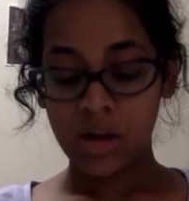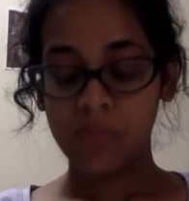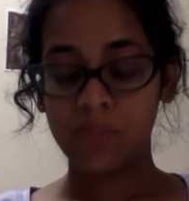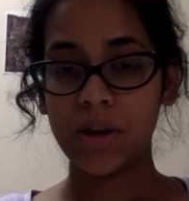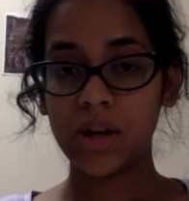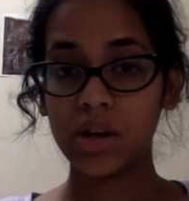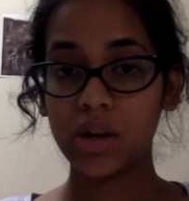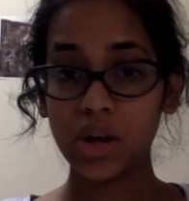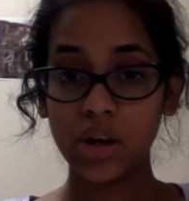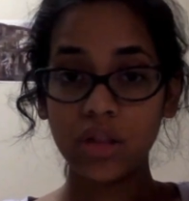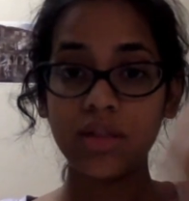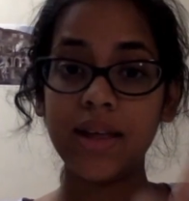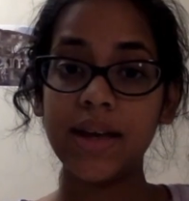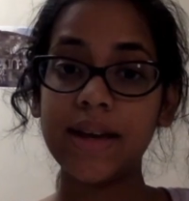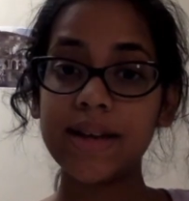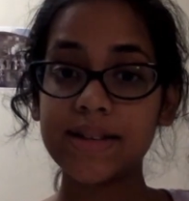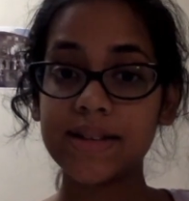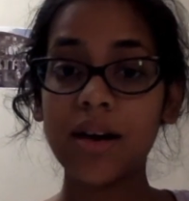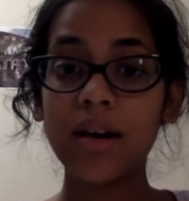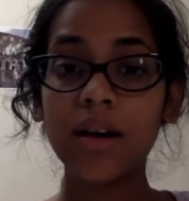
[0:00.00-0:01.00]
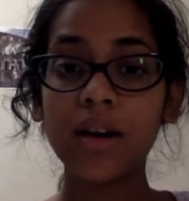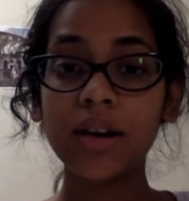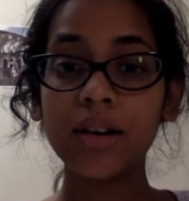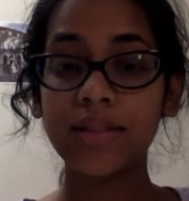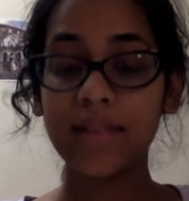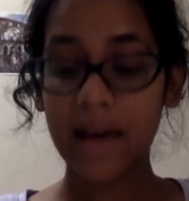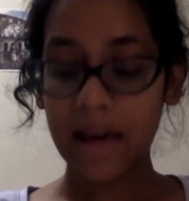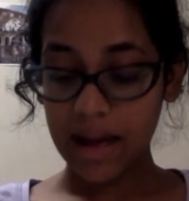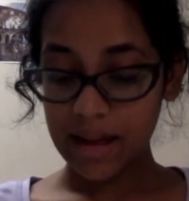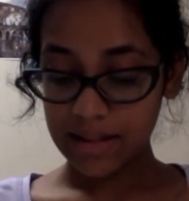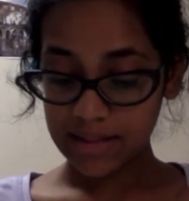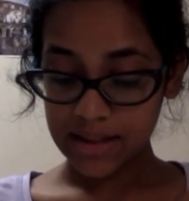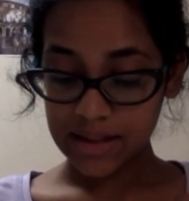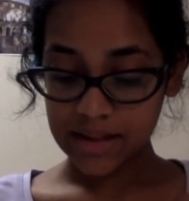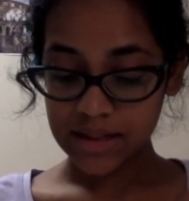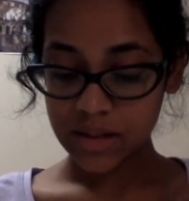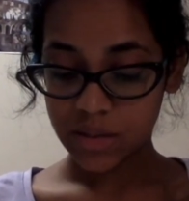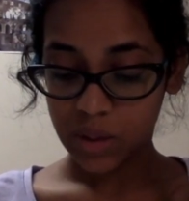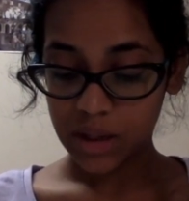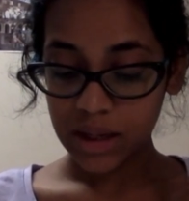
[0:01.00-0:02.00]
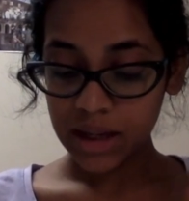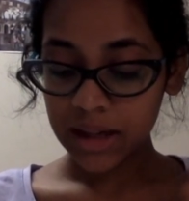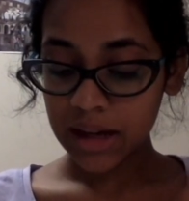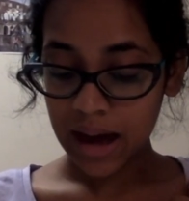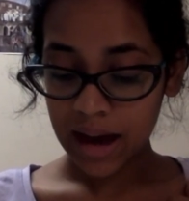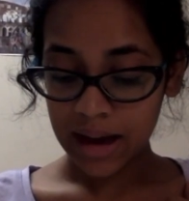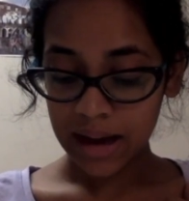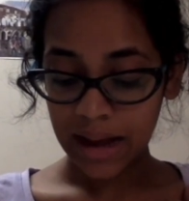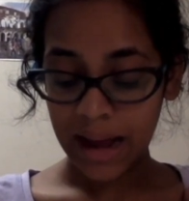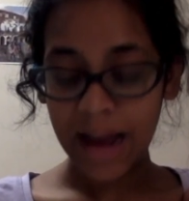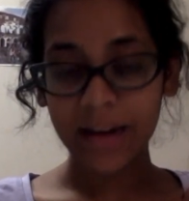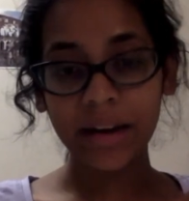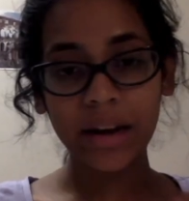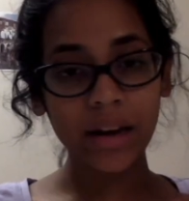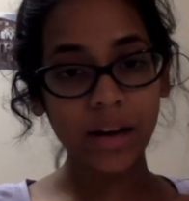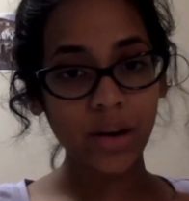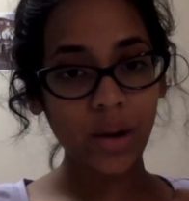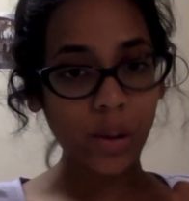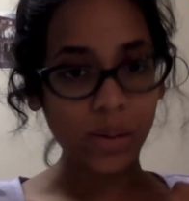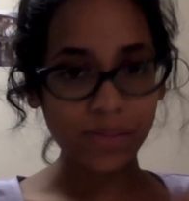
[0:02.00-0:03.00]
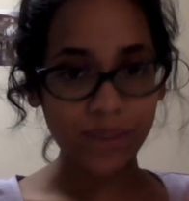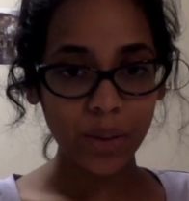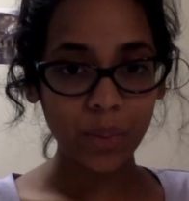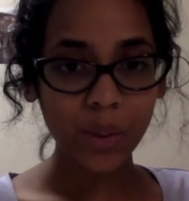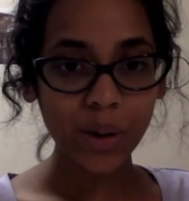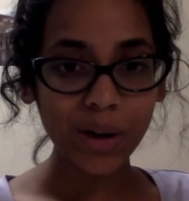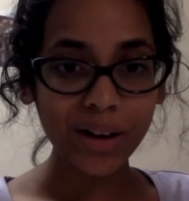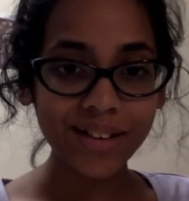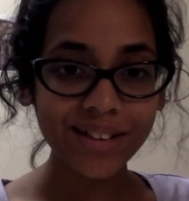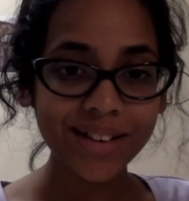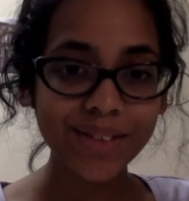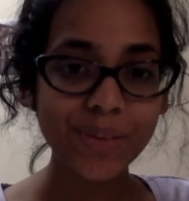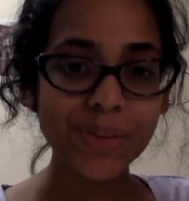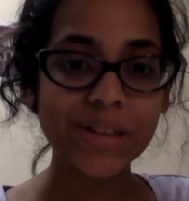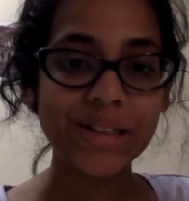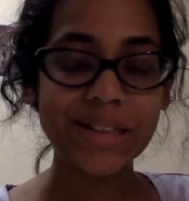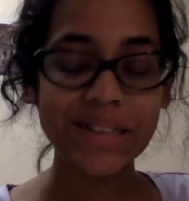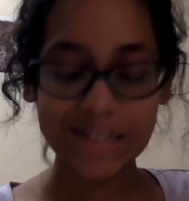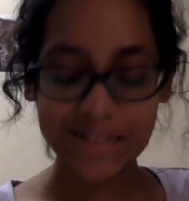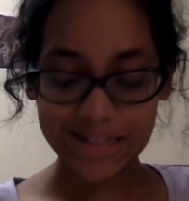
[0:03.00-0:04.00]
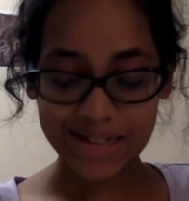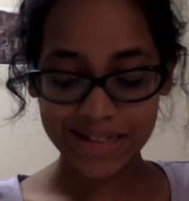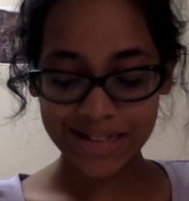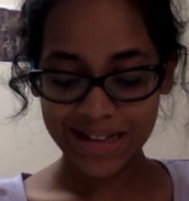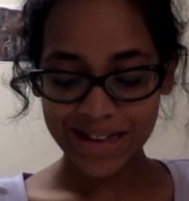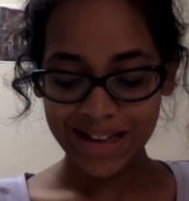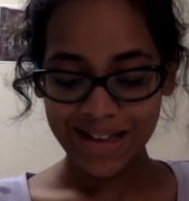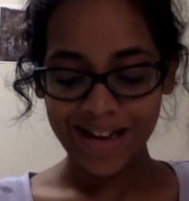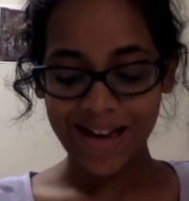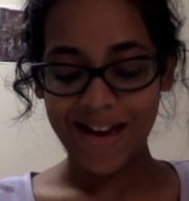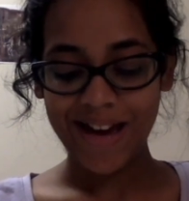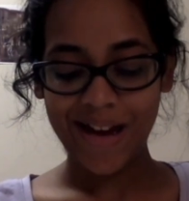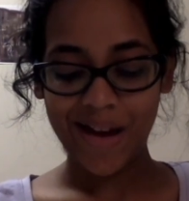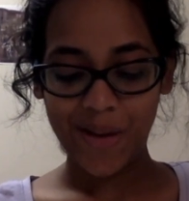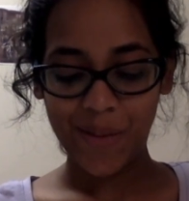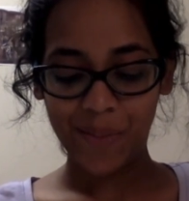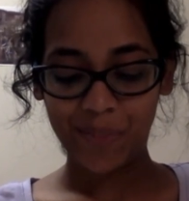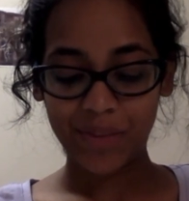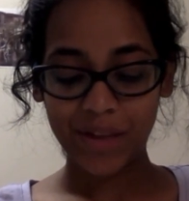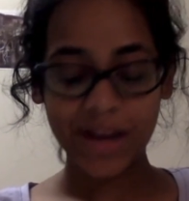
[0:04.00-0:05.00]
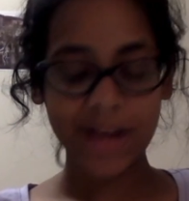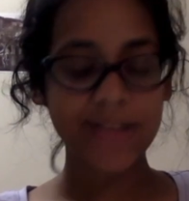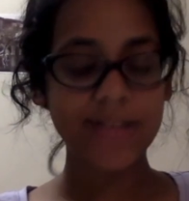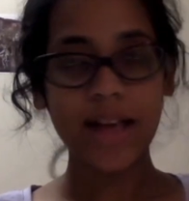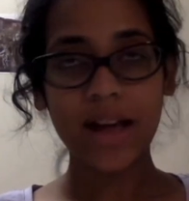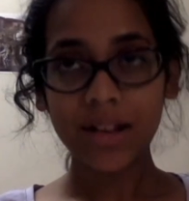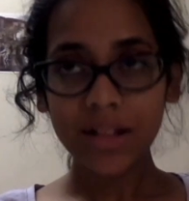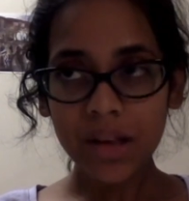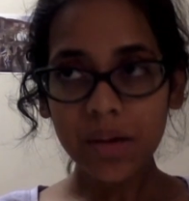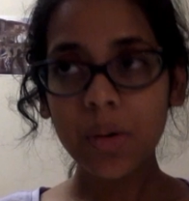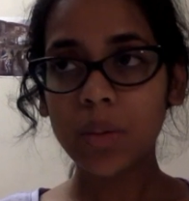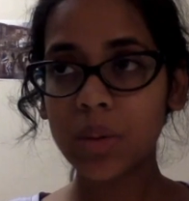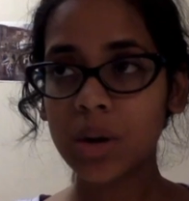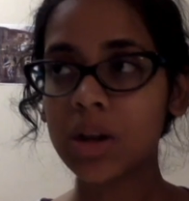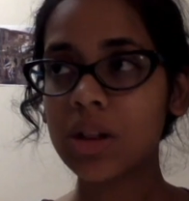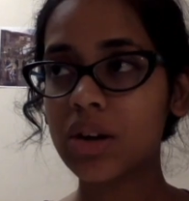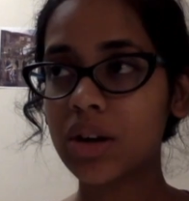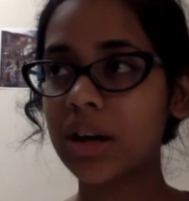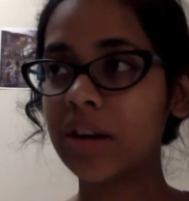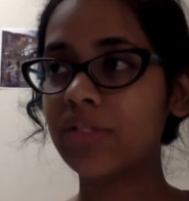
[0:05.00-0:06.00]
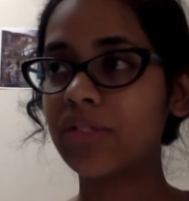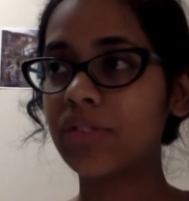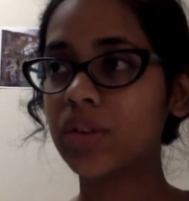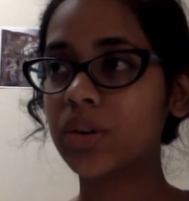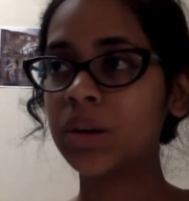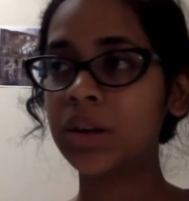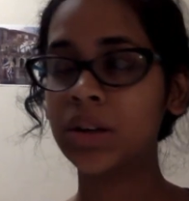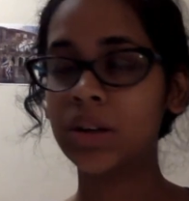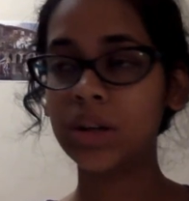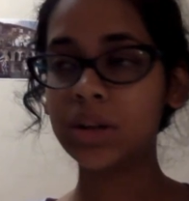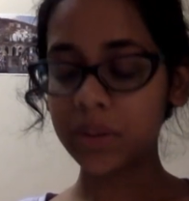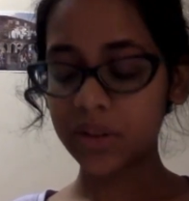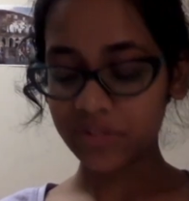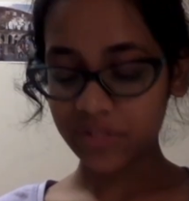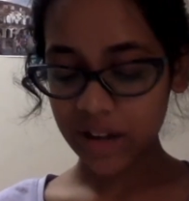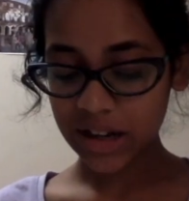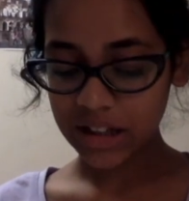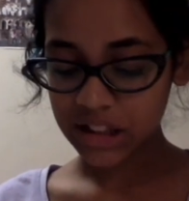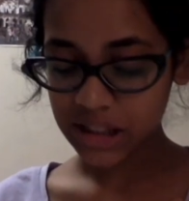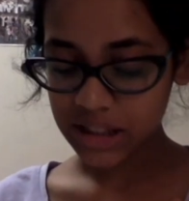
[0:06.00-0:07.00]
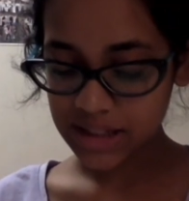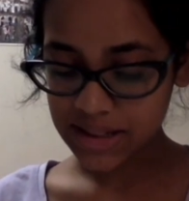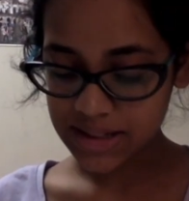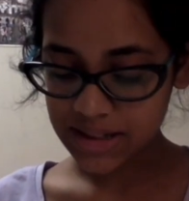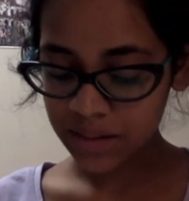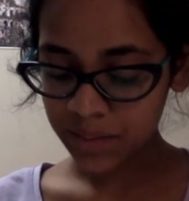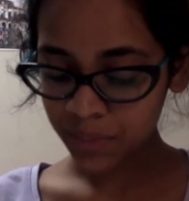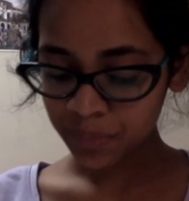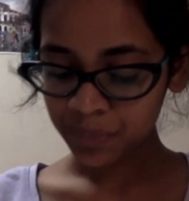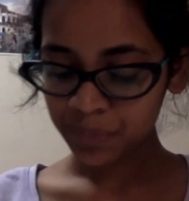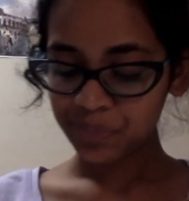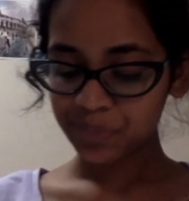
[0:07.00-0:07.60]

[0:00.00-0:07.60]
But good things are that this week I handed in all my work, which is exactly what we were looking for, no perfectionism,